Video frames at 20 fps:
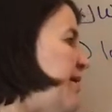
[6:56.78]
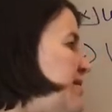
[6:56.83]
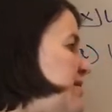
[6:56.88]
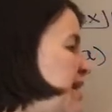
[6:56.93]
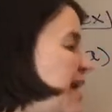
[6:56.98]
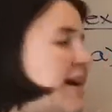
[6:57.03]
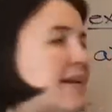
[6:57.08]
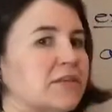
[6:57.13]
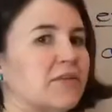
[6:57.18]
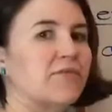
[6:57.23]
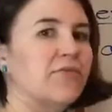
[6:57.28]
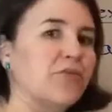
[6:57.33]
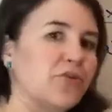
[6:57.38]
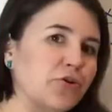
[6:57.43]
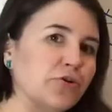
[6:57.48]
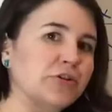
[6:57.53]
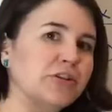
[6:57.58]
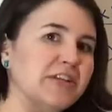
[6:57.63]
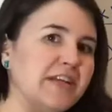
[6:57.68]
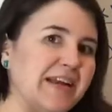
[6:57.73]
x of
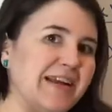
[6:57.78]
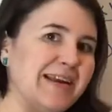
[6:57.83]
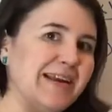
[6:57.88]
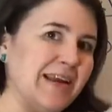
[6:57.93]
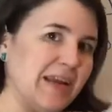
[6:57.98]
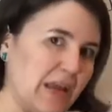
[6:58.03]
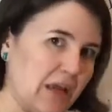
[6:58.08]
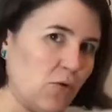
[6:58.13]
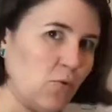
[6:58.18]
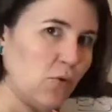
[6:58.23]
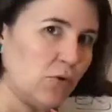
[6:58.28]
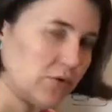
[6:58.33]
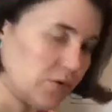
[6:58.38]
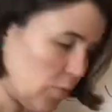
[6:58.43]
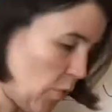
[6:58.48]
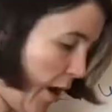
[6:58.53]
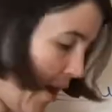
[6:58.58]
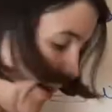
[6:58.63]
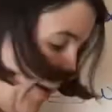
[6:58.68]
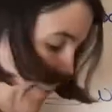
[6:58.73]
13 equals
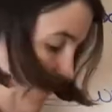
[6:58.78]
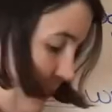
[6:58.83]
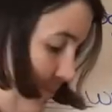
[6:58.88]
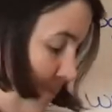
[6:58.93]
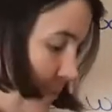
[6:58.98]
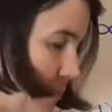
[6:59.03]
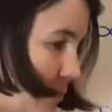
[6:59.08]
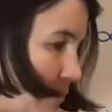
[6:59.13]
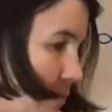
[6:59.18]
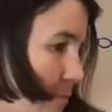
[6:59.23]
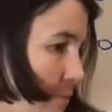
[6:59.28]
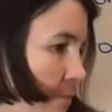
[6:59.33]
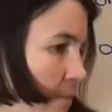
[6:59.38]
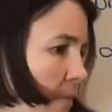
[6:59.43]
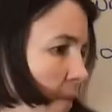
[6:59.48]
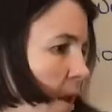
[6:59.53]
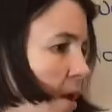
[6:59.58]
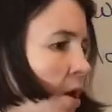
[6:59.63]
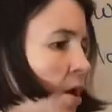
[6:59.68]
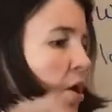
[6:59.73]
y.
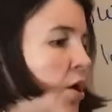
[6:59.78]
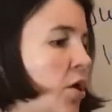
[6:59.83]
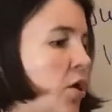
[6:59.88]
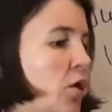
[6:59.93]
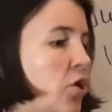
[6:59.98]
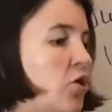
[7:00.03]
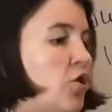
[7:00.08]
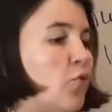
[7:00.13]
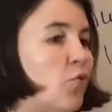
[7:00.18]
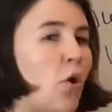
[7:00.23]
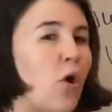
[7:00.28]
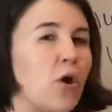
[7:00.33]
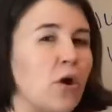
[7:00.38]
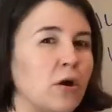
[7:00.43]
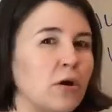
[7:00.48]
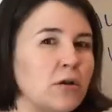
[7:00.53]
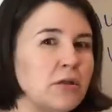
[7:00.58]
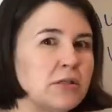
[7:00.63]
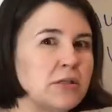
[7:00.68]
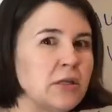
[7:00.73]
You
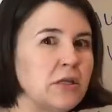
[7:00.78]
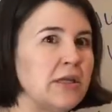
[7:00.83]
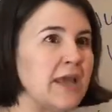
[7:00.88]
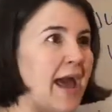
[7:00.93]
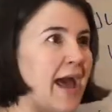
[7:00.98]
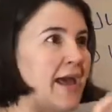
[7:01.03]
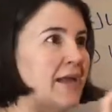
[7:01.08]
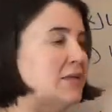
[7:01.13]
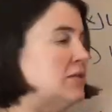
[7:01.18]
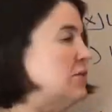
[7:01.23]
aren't yet